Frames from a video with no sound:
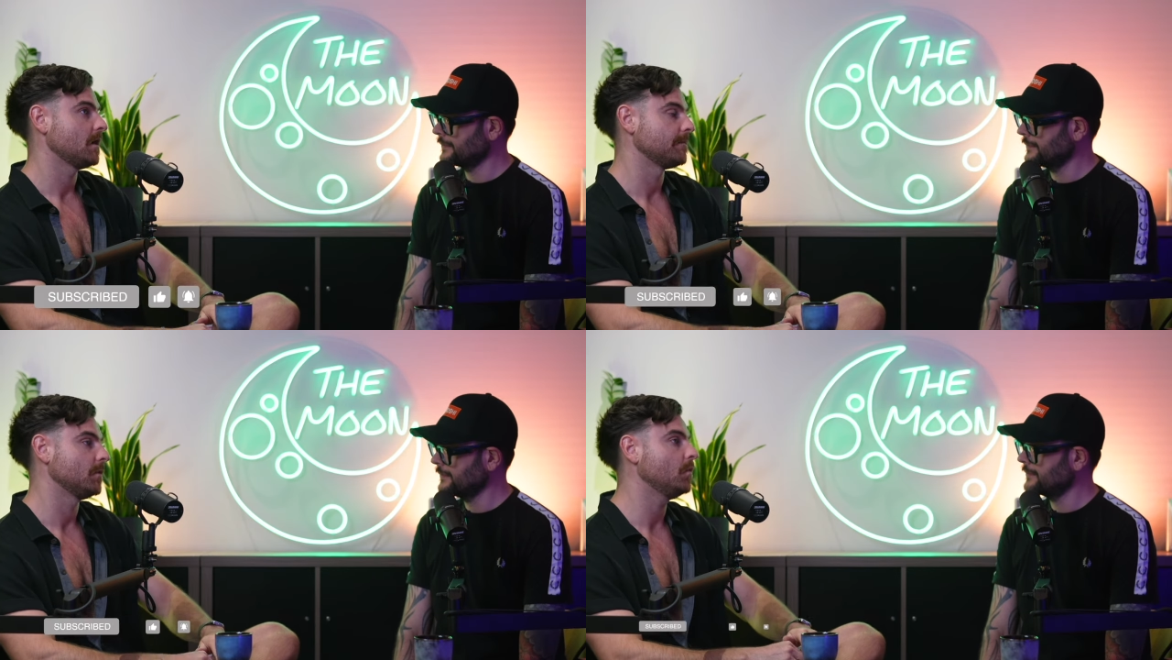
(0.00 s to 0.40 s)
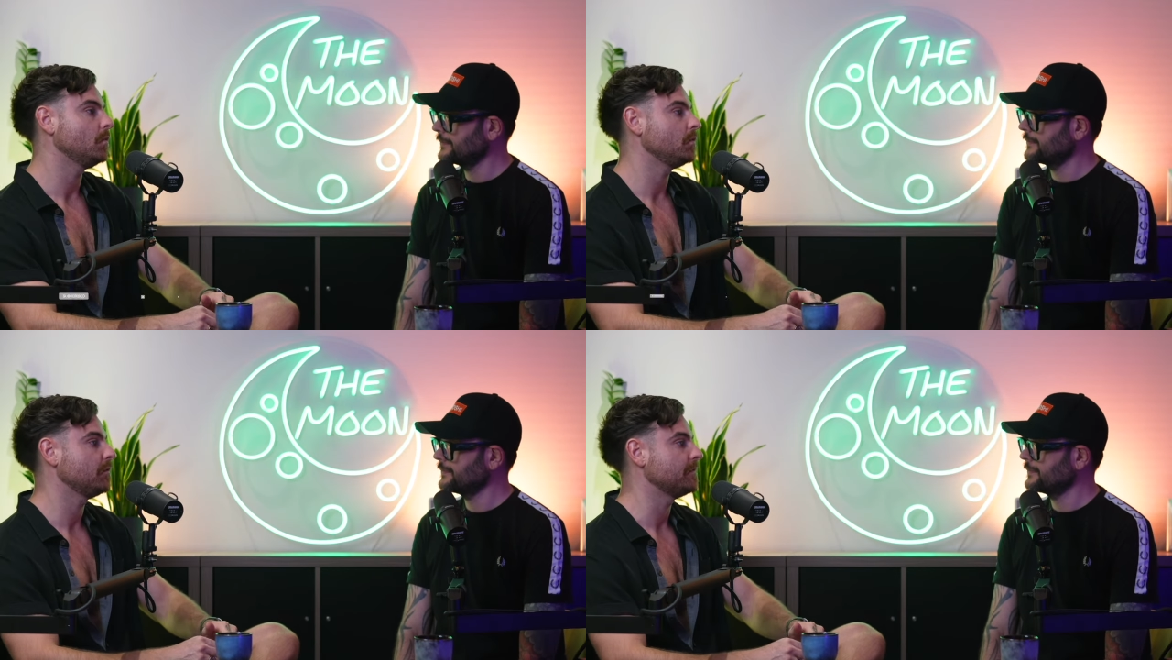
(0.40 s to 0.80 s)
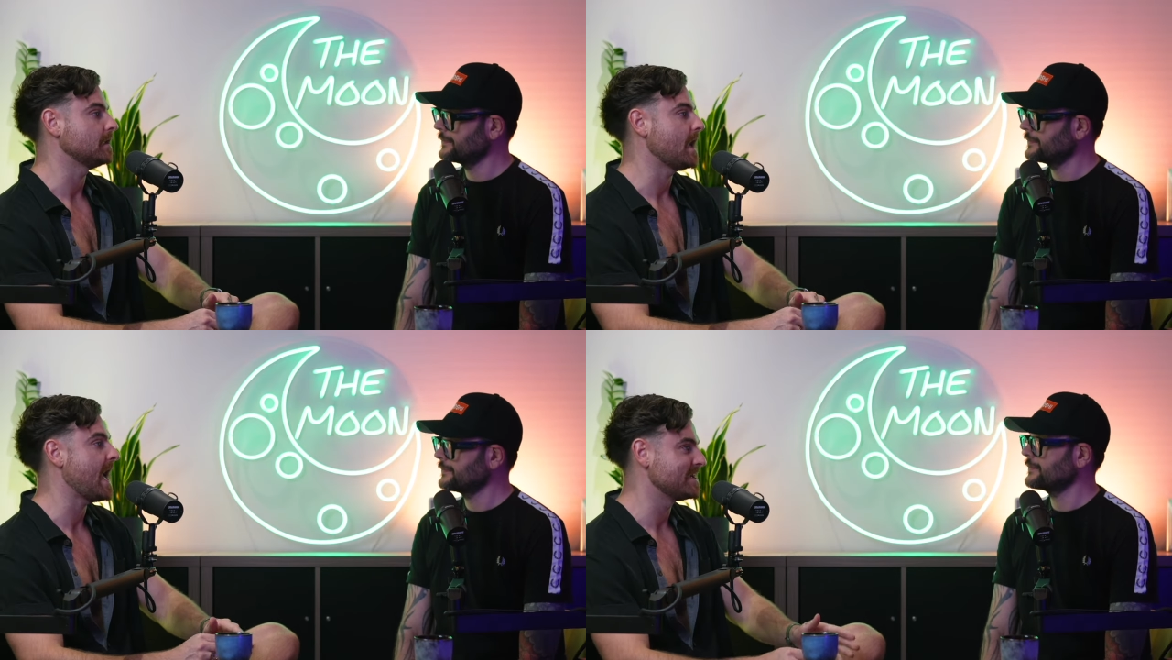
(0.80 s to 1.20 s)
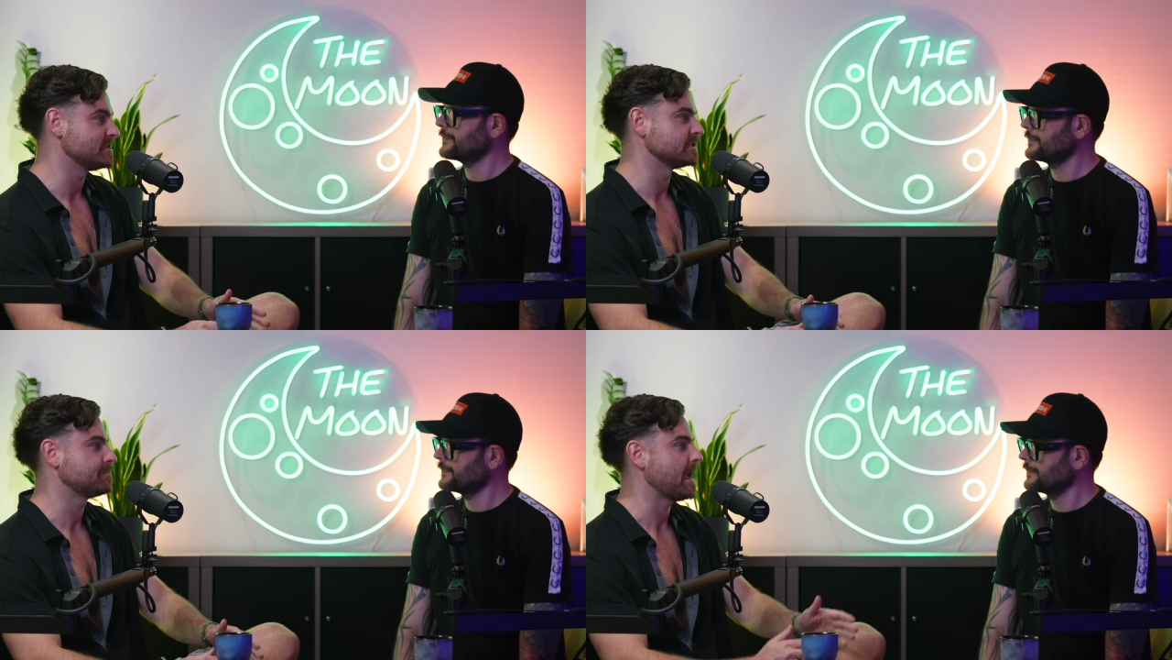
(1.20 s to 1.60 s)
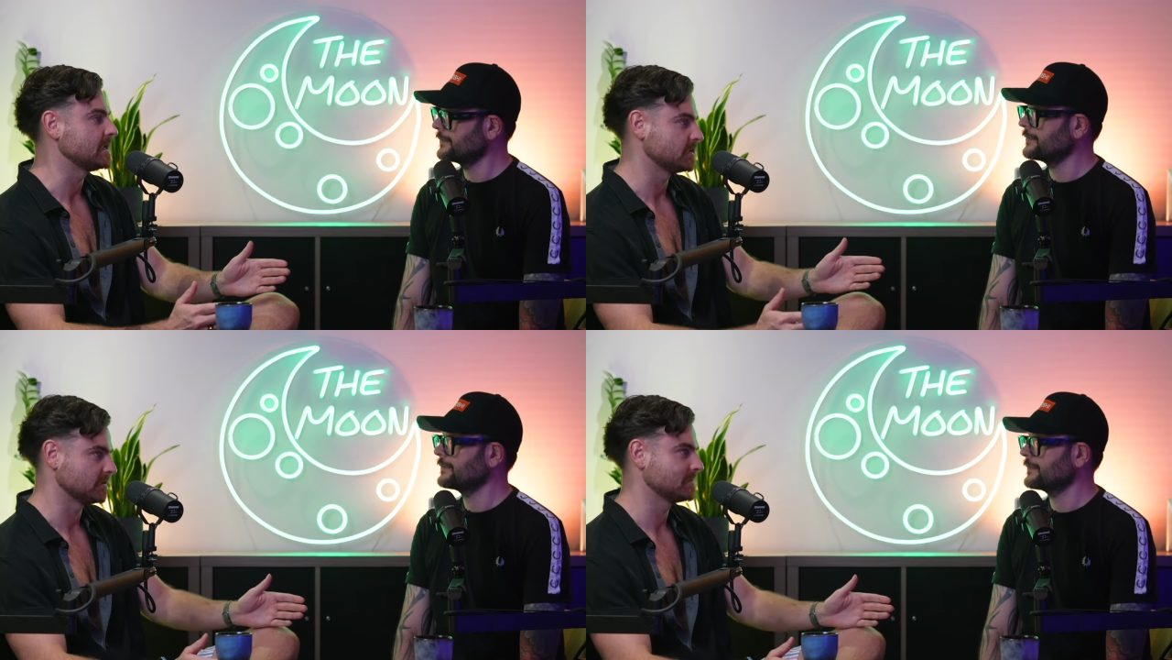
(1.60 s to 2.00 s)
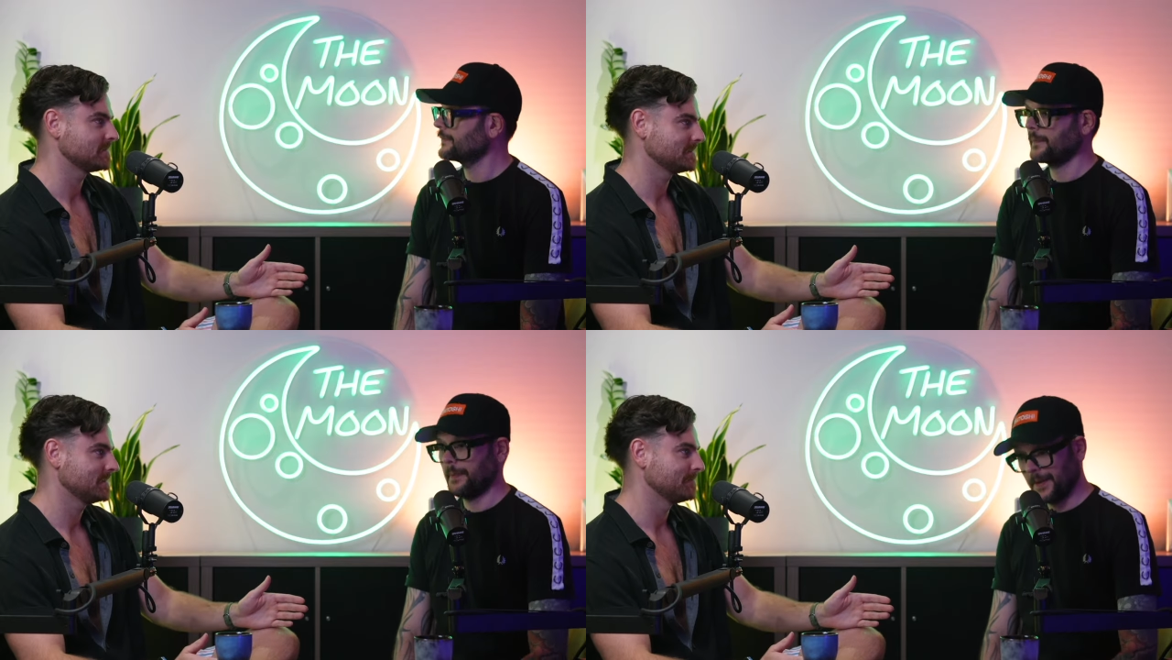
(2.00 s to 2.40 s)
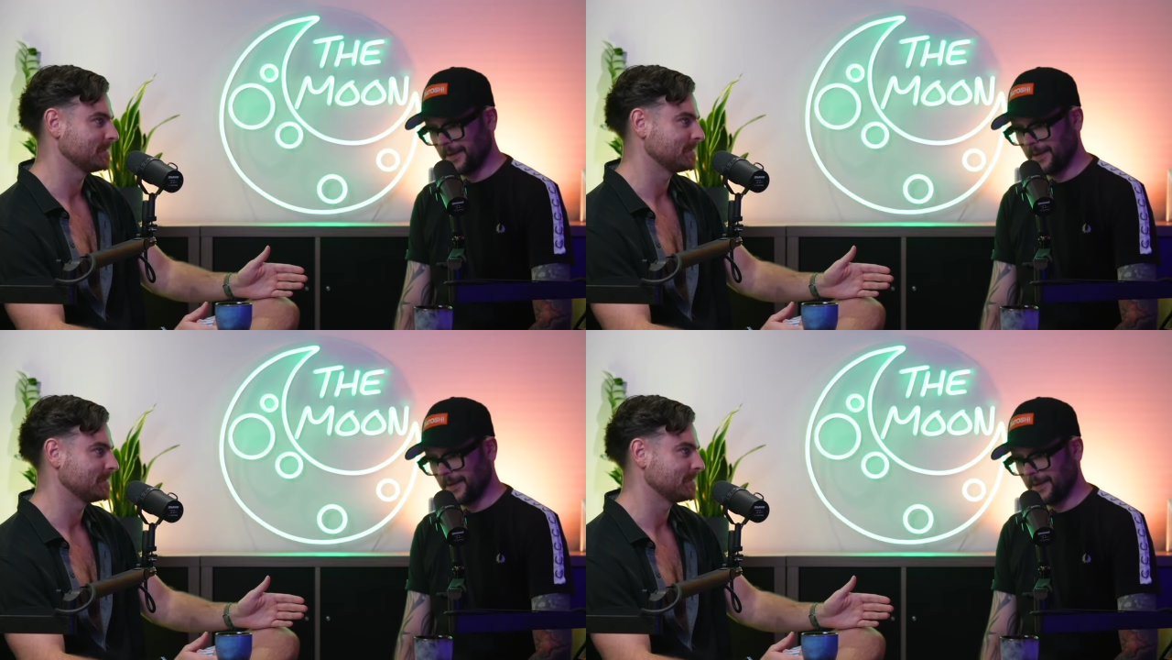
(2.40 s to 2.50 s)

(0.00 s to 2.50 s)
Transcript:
Speaker 1: um, all the edge is patience